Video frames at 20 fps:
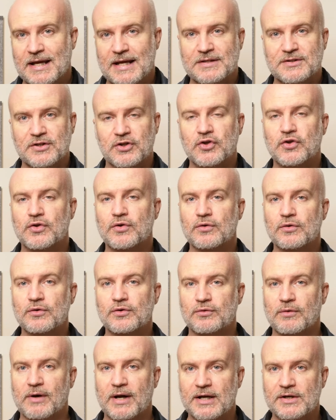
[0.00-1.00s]
It's a
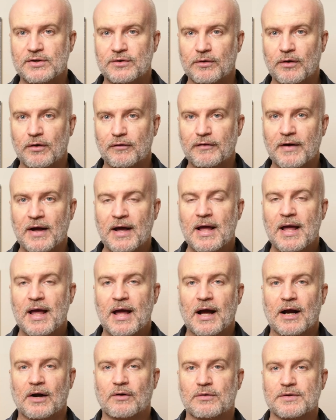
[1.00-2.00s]
huge range on offer
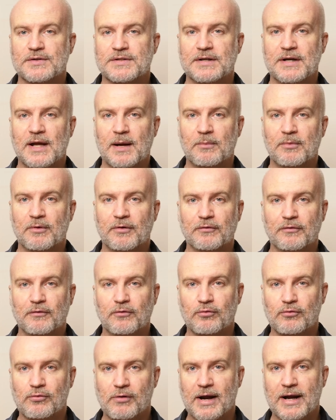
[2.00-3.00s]
across a number of
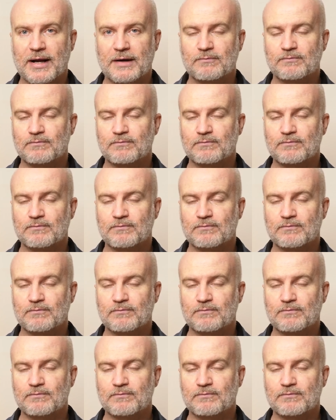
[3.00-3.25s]
great,